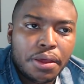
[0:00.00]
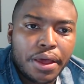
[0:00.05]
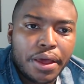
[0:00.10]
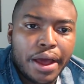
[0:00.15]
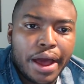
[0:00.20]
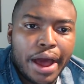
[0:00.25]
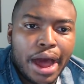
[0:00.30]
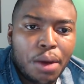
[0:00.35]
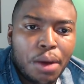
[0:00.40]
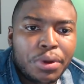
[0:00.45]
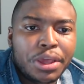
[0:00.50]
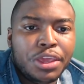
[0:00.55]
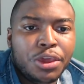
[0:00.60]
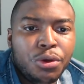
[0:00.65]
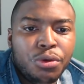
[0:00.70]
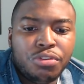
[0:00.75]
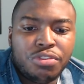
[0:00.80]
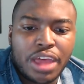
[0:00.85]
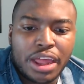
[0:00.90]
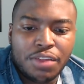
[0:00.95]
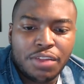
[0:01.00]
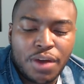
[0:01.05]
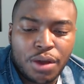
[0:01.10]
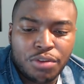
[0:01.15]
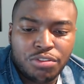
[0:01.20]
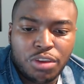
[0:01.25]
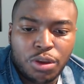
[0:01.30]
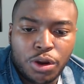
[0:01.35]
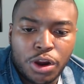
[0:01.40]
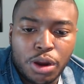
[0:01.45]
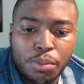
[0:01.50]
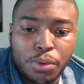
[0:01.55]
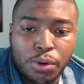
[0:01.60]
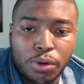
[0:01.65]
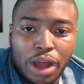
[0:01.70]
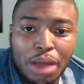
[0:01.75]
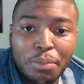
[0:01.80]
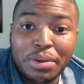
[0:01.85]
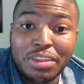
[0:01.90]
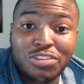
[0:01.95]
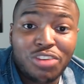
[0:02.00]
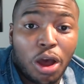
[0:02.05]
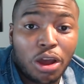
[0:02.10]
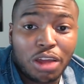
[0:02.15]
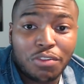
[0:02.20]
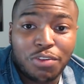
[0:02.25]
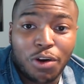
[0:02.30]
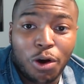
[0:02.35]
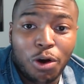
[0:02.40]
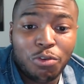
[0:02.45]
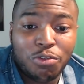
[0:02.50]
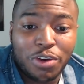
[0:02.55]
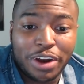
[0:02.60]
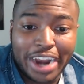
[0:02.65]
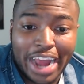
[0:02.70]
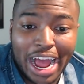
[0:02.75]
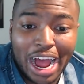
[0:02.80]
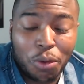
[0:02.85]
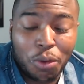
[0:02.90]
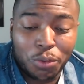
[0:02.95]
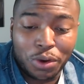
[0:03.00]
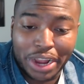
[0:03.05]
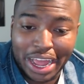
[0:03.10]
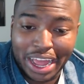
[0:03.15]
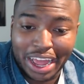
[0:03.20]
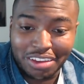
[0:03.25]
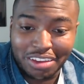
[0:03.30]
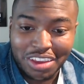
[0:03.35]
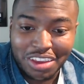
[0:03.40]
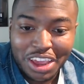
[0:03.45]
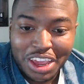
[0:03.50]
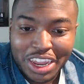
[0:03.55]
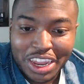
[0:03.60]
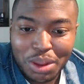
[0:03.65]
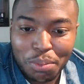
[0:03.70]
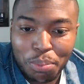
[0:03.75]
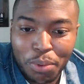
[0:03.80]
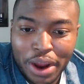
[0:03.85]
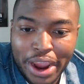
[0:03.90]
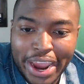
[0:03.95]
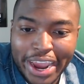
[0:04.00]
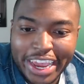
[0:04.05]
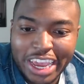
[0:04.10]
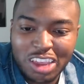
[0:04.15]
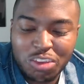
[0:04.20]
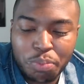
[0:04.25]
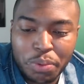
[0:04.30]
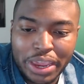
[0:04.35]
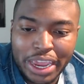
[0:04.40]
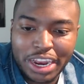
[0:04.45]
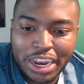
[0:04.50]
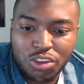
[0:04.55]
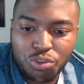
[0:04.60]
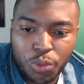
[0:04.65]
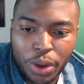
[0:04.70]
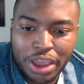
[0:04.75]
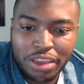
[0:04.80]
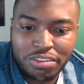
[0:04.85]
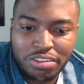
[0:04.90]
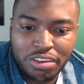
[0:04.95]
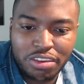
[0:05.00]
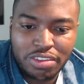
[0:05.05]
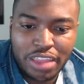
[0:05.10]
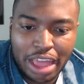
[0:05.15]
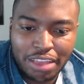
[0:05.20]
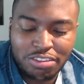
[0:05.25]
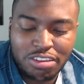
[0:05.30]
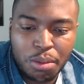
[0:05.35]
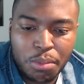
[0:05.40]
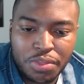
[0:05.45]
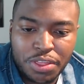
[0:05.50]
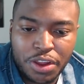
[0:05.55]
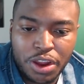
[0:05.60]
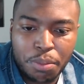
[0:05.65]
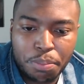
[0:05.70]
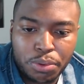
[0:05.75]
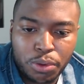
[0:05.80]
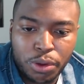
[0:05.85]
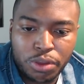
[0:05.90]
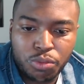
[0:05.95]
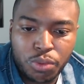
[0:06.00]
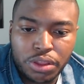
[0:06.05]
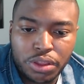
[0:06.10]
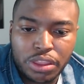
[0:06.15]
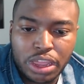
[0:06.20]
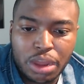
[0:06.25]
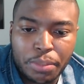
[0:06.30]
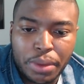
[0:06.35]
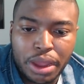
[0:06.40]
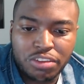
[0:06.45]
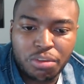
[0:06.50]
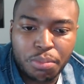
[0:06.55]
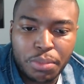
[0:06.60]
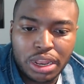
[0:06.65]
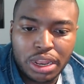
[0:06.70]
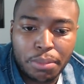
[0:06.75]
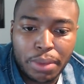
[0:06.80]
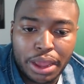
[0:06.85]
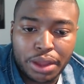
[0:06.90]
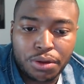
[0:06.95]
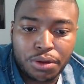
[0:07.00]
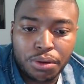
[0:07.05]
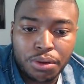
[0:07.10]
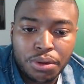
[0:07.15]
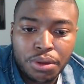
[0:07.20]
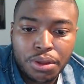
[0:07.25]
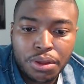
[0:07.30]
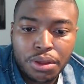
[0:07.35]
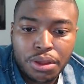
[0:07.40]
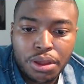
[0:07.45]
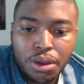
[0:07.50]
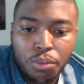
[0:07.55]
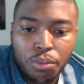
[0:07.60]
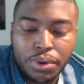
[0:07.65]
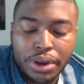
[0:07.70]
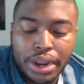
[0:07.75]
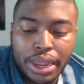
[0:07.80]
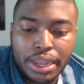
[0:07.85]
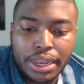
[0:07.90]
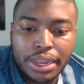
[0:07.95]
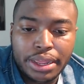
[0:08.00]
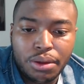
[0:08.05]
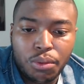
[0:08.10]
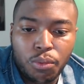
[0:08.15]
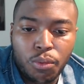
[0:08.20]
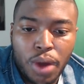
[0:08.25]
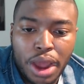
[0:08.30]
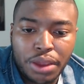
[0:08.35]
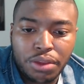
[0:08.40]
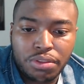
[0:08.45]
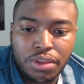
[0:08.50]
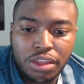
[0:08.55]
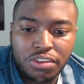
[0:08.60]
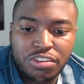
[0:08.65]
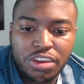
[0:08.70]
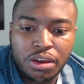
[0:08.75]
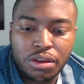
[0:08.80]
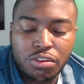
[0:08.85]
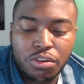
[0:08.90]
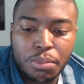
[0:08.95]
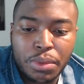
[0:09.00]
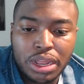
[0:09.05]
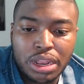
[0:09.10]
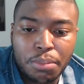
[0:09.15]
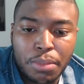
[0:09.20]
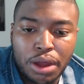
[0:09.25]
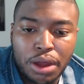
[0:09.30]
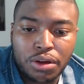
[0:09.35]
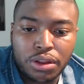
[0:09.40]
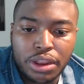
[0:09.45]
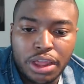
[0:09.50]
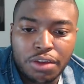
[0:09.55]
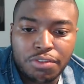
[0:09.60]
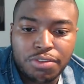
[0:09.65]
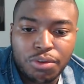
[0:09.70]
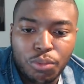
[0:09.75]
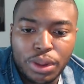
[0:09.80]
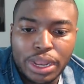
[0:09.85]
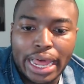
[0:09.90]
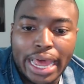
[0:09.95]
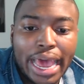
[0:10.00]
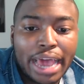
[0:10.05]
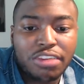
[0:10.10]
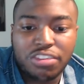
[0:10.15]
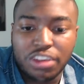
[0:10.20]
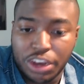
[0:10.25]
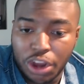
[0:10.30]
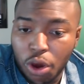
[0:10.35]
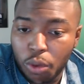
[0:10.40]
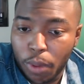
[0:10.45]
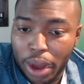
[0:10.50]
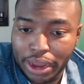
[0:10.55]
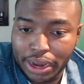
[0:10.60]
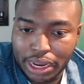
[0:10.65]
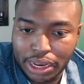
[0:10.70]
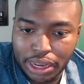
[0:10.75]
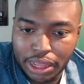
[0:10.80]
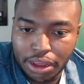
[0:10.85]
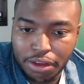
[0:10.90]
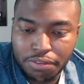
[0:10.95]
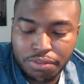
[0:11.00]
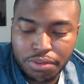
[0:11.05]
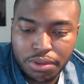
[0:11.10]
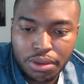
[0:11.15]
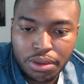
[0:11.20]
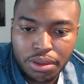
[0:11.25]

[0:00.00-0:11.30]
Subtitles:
I would use that if I was your Herbo. I've been talking for over an hour, guys. The brand ESPN is racist, not some of their employees. What do you think about Jamel and Michael? Why you think Jamel and Michael left? Well, I actually know why they left.